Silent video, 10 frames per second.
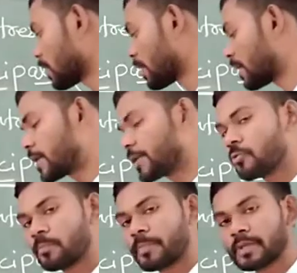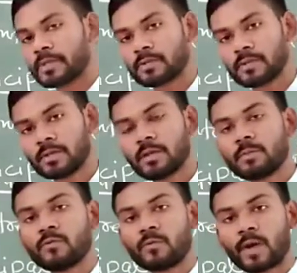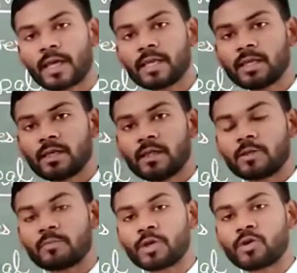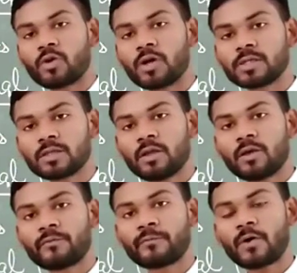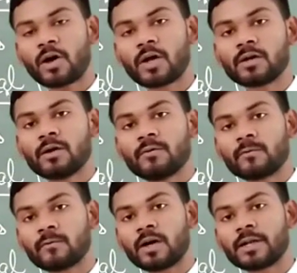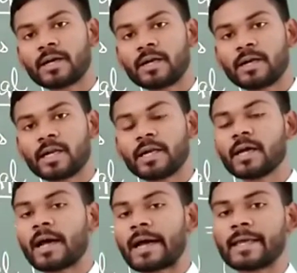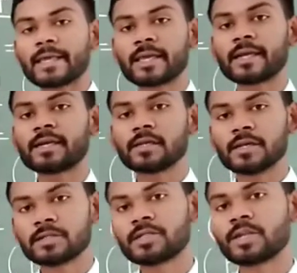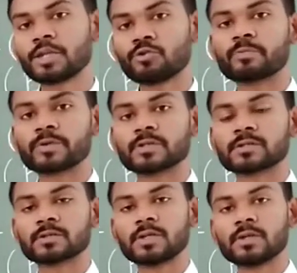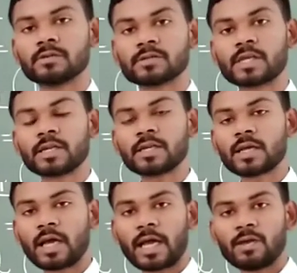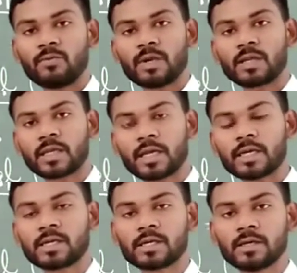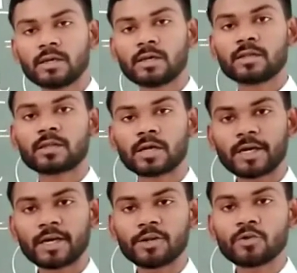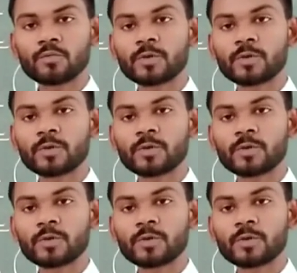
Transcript: 30 rupees. Why? Because for 100 I get 3 rupees. Then I will get 30